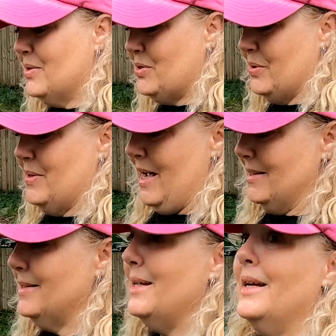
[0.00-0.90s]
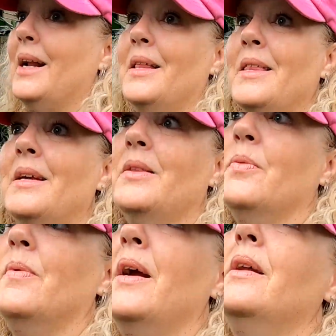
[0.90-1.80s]
So that's it. I think the
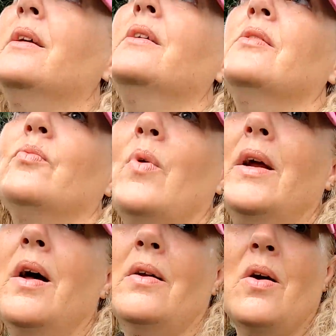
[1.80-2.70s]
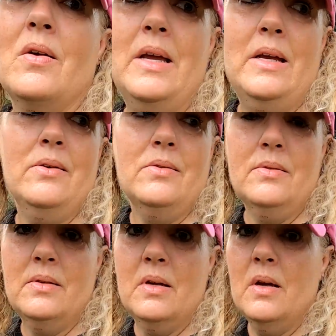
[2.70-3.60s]
rain is right on our
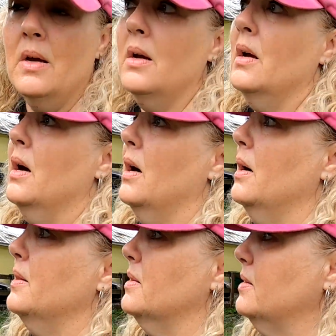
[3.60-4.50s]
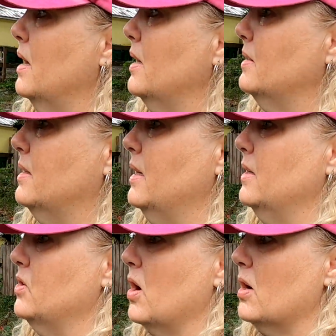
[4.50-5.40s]
heels. Uh, the sky is
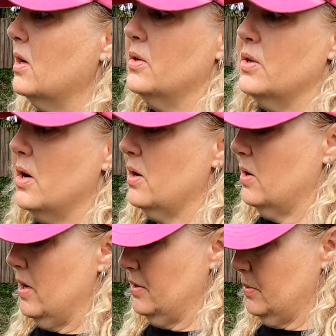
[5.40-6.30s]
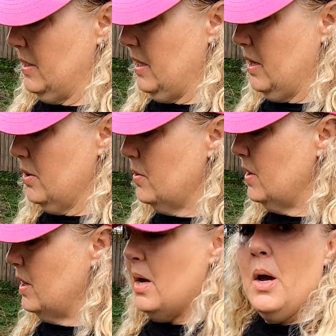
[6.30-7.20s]
getting darker and darker as we go.
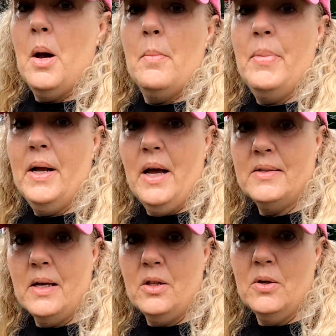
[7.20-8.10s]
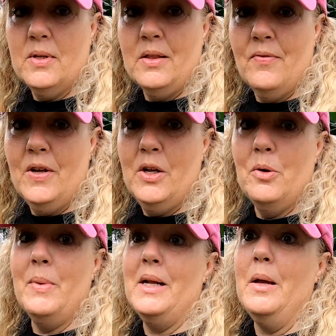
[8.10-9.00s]
But as I close out the
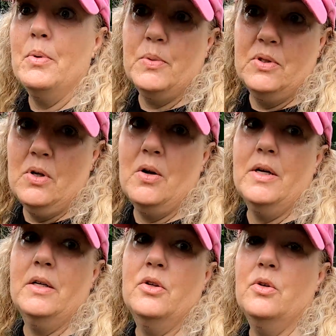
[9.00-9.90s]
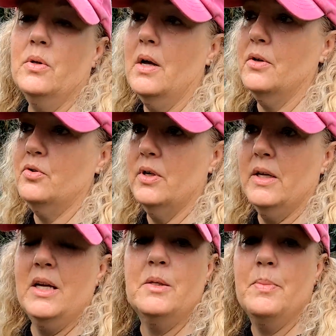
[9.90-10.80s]
video, my neighbor was starting to do a lot of
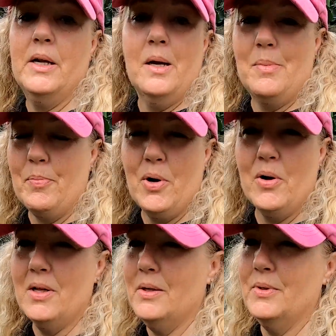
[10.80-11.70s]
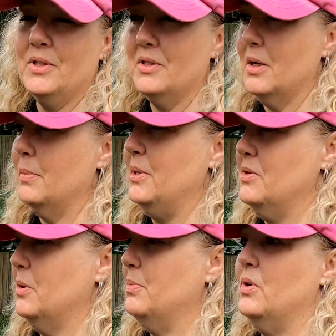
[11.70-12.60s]
drilling. He's putting up a pergola, which is going to be
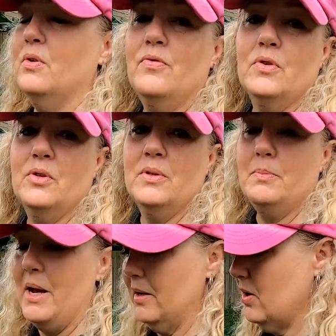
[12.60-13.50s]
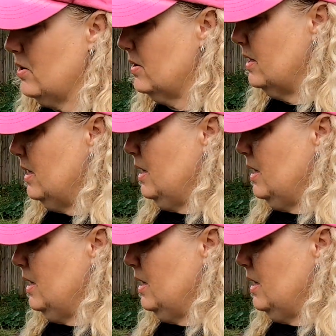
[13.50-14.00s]
so beautiful to his backyard.